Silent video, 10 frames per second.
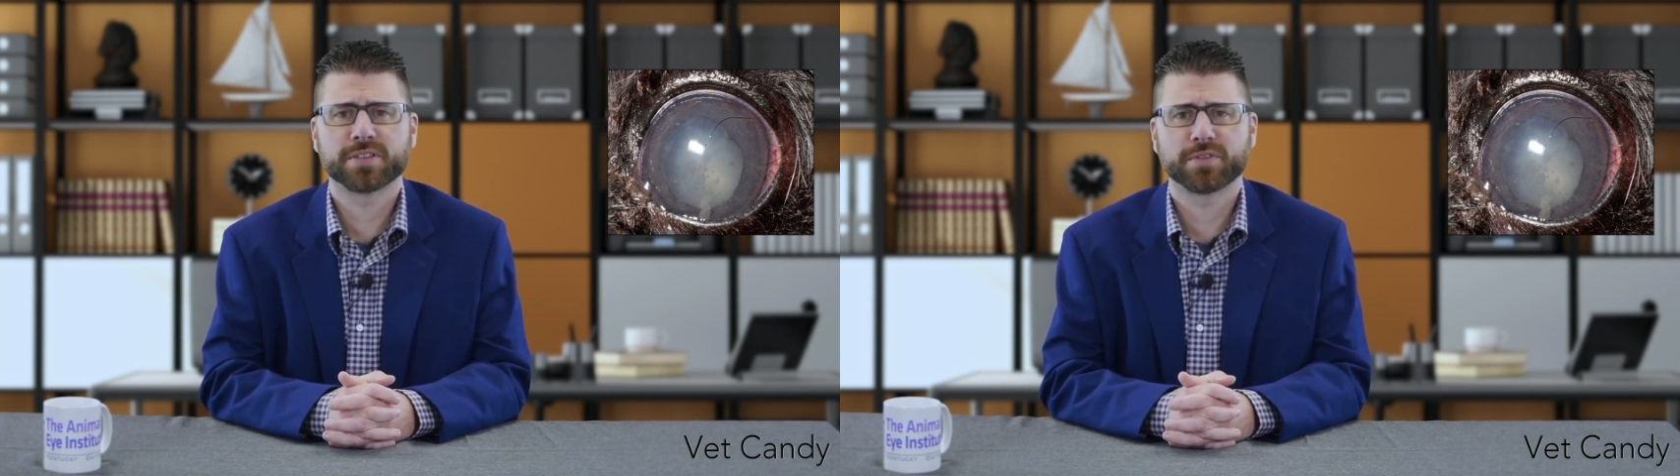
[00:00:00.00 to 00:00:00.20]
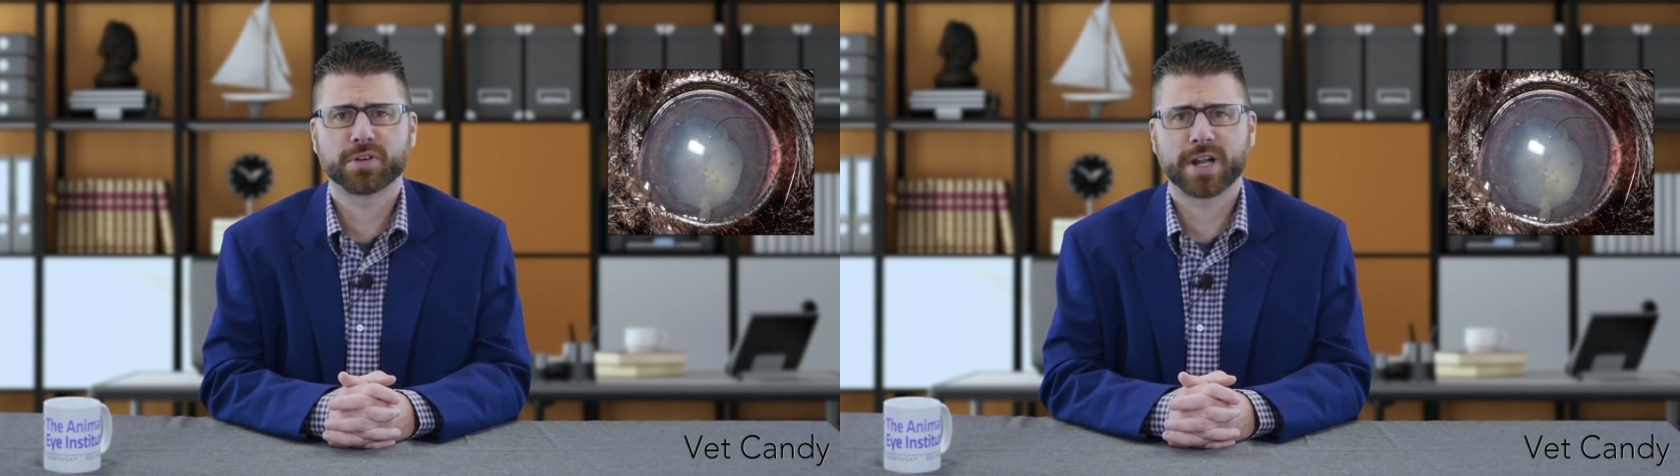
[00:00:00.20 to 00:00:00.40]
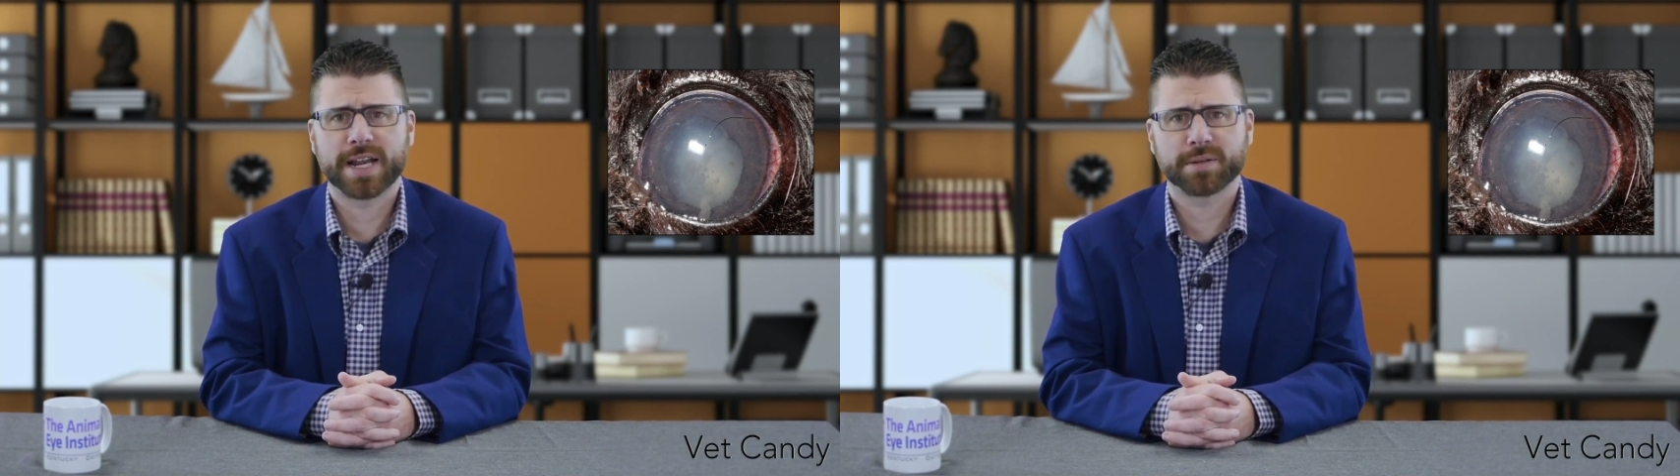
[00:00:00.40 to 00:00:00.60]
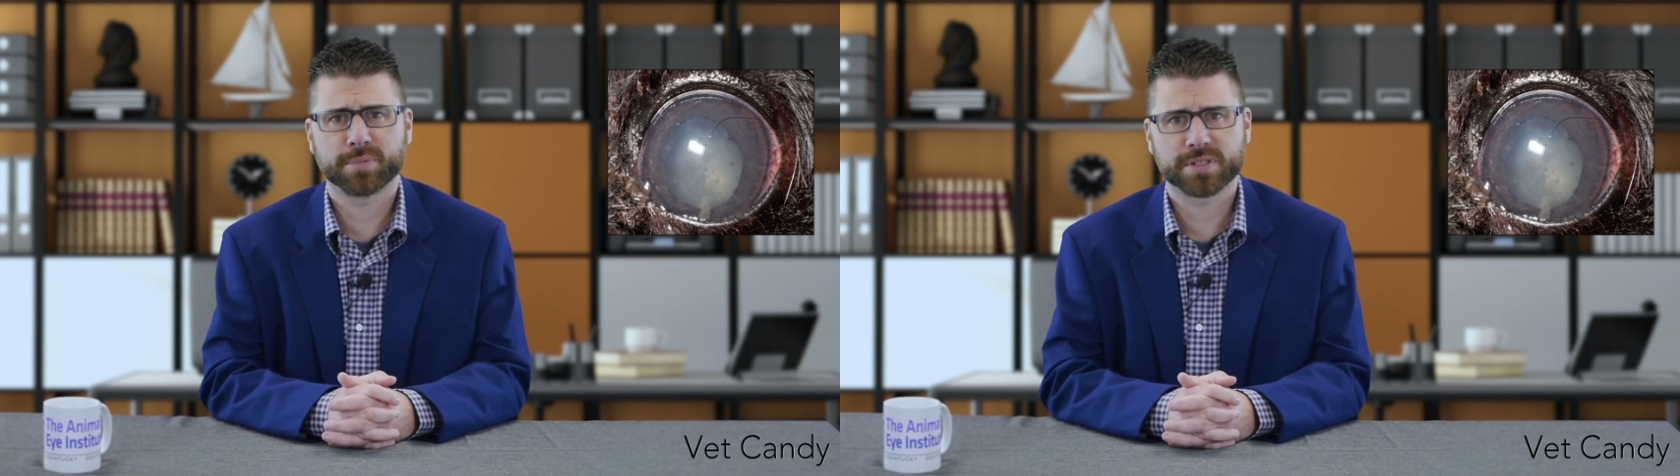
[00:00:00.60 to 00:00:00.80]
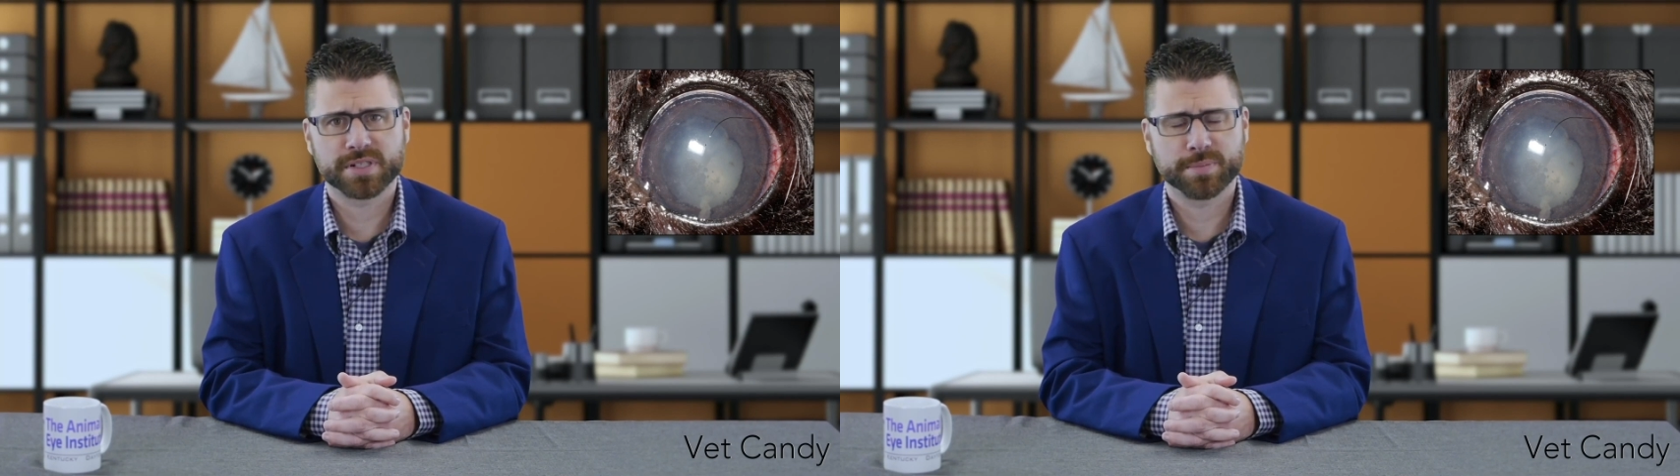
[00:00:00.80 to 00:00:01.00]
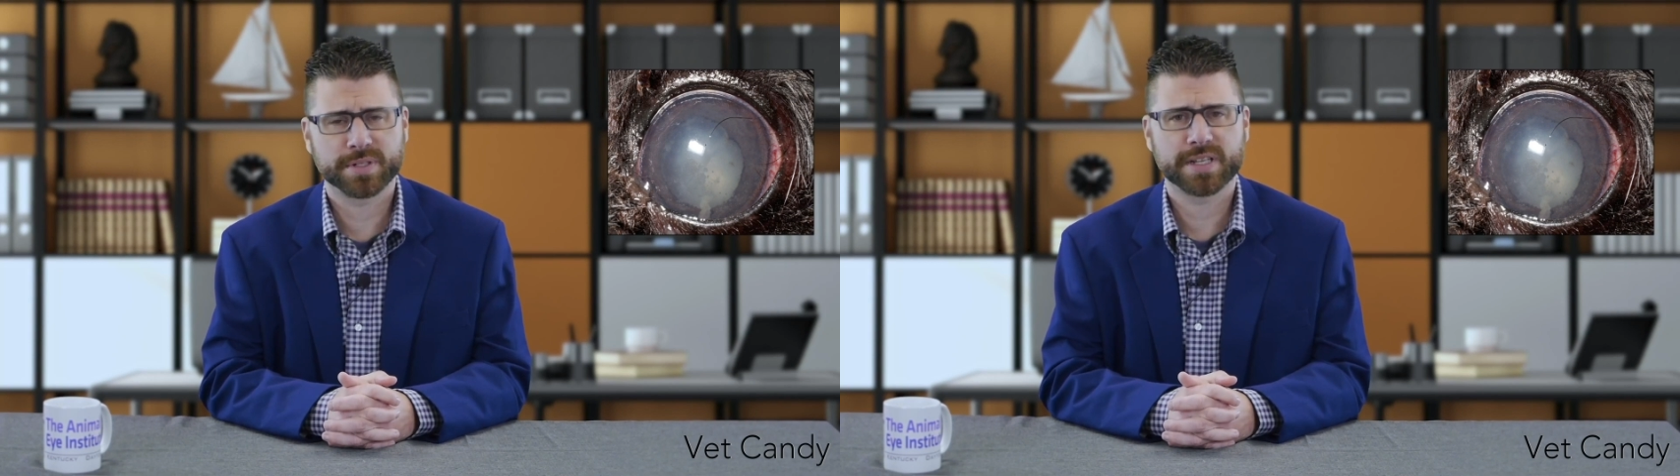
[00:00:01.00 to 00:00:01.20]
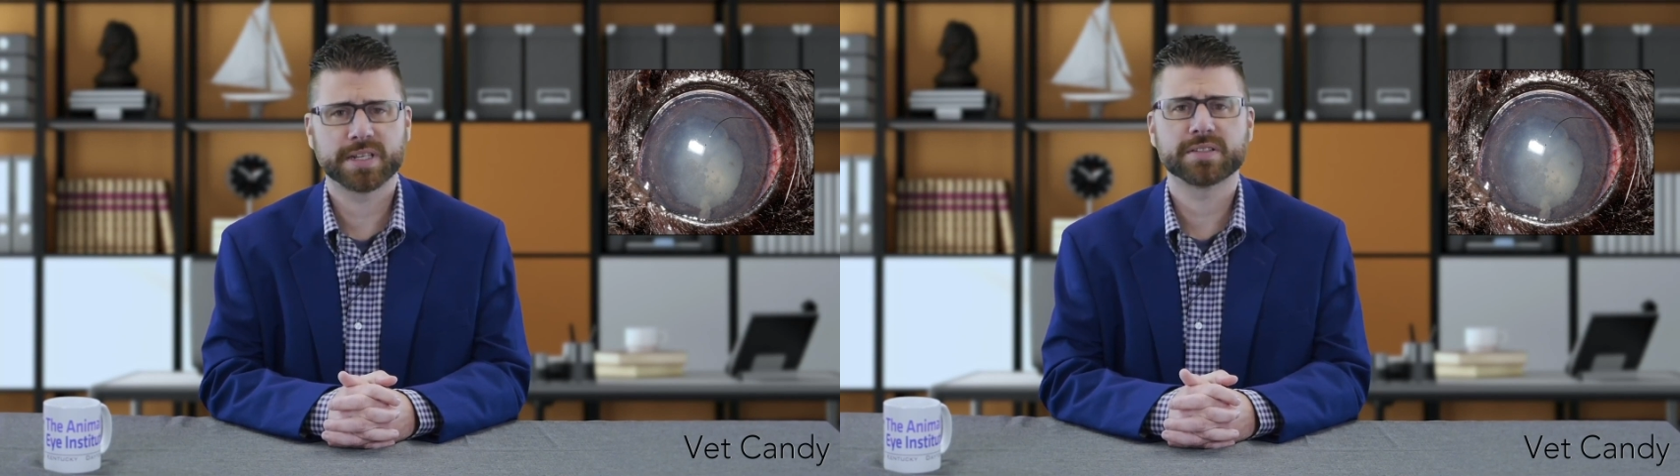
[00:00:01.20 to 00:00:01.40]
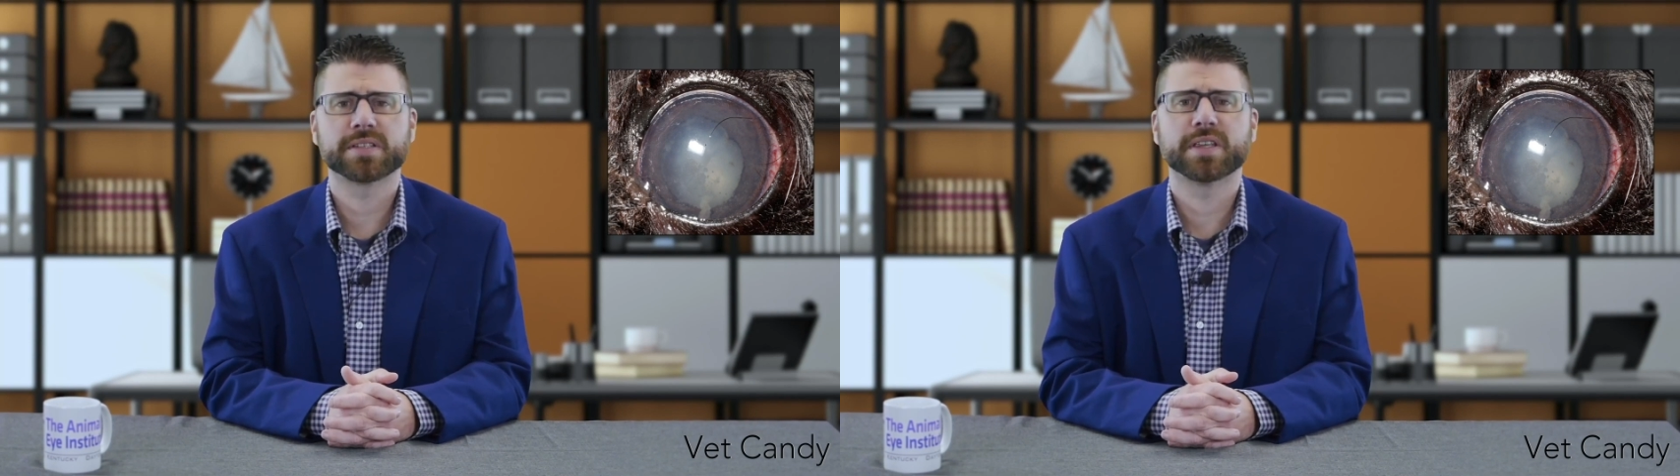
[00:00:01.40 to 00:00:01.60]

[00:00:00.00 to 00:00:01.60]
of chorotic precipitates